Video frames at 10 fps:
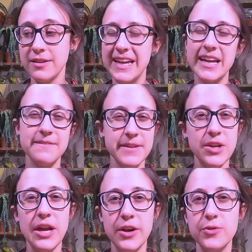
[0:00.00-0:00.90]
I gotta
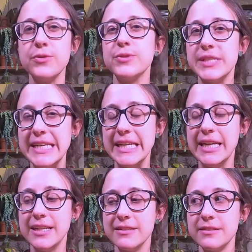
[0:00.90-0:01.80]
figure out a
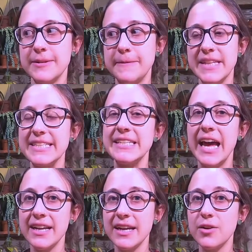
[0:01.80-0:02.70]
routine that's
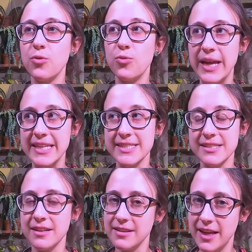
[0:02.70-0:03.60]
not gonna waste
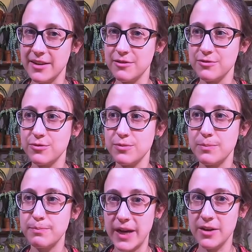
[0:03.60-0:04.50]
a lot of
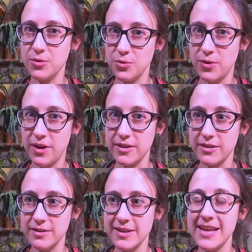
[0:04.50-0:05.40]
bottled
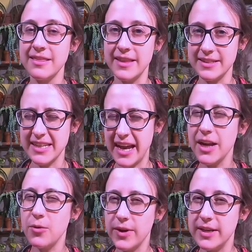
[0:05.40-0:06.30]
water. That's kind
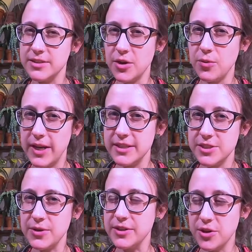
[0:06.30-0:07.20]
of what I don't want to
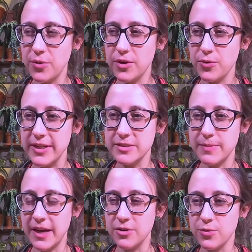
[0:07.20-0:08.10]
do. I don't want to waste
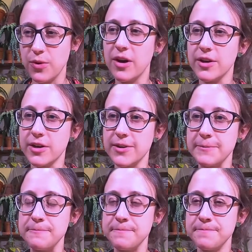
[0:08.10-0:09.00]
bottled water,
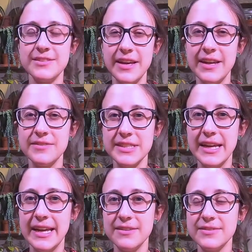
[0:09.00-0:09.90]
so I have
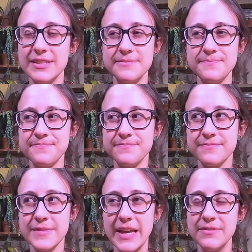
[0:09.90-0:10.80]
to
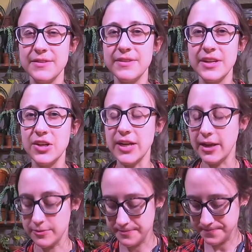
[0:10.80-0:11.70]
figure it out.